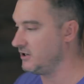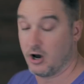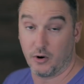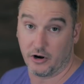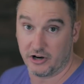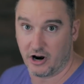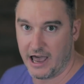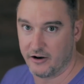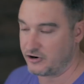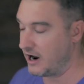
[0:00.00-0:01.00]
to go on your
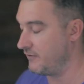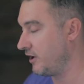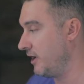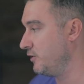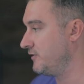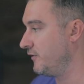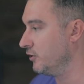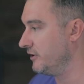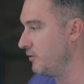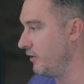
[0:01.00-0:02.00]
hard drive, okay, which
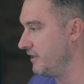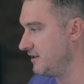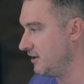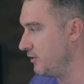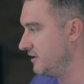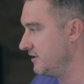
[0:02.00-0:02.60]
folder you want this to go